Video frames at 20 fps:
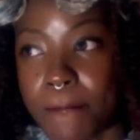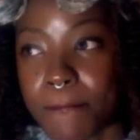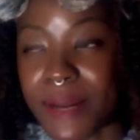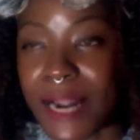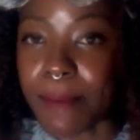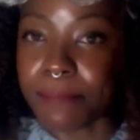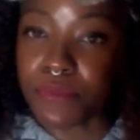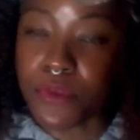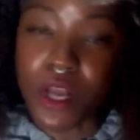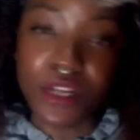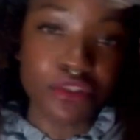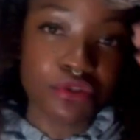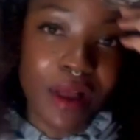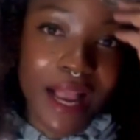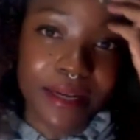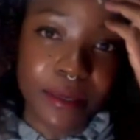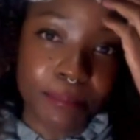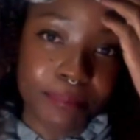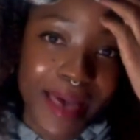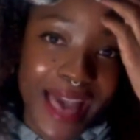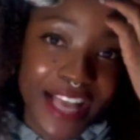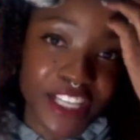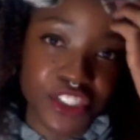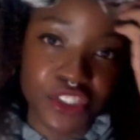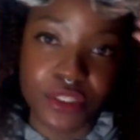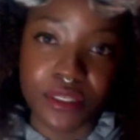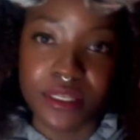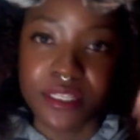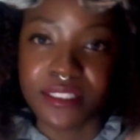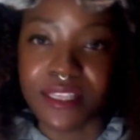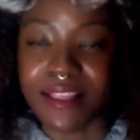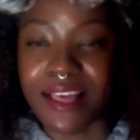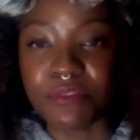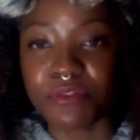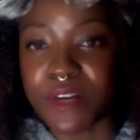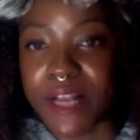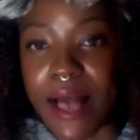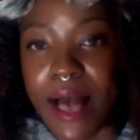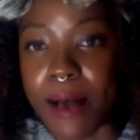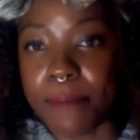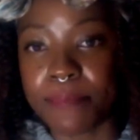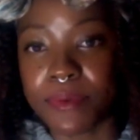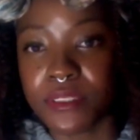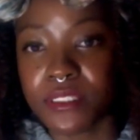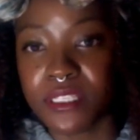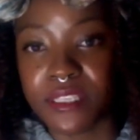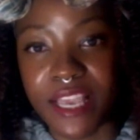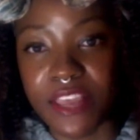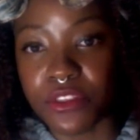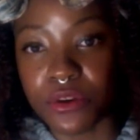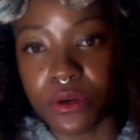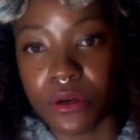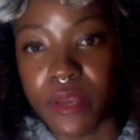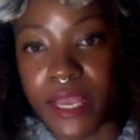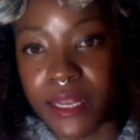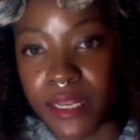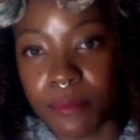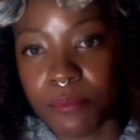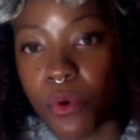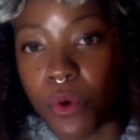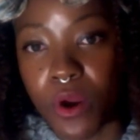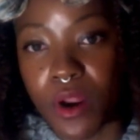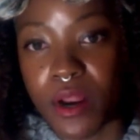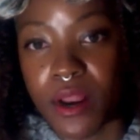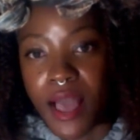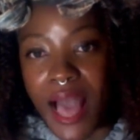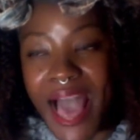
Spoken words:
But I'm not trying to patch South Africa up together anymore.